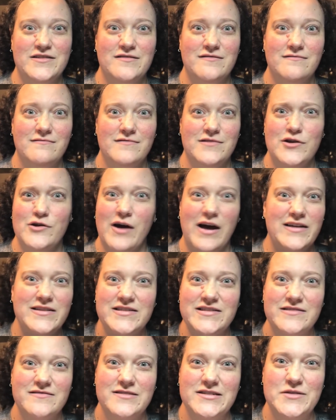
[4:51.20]
you
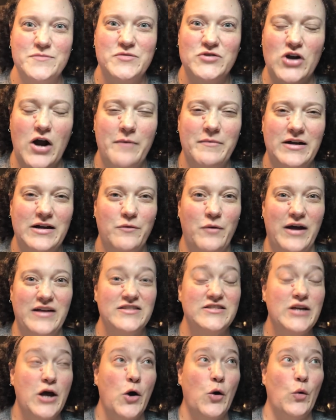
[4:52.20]
guys subscribed anyway,
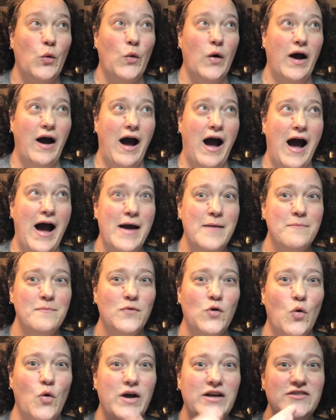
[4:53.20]
so I'm
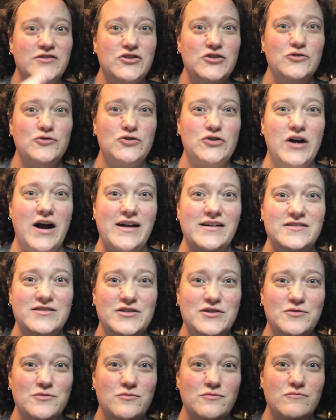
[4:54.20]
going to try
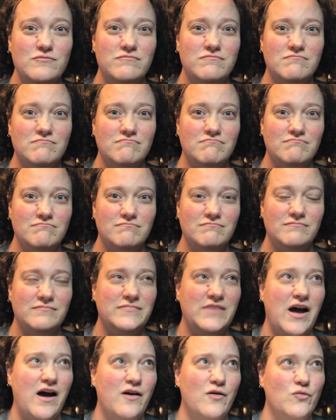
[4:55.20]
to
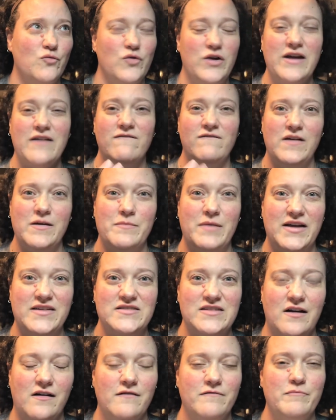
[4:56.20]
not reinvent
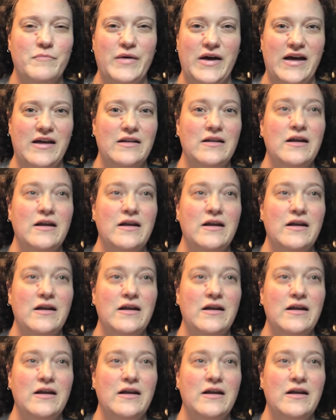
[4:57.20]
myself, but